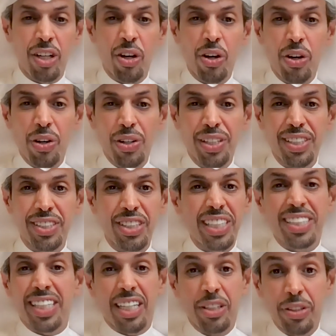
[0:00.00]
or
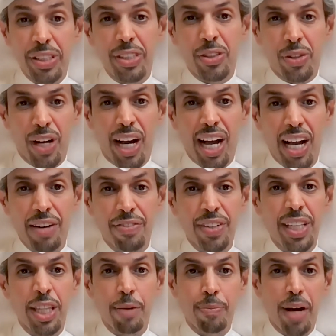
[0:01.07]
just a good to have
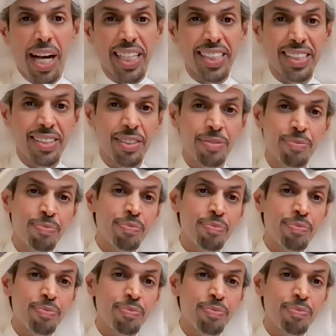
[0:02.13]
in the past.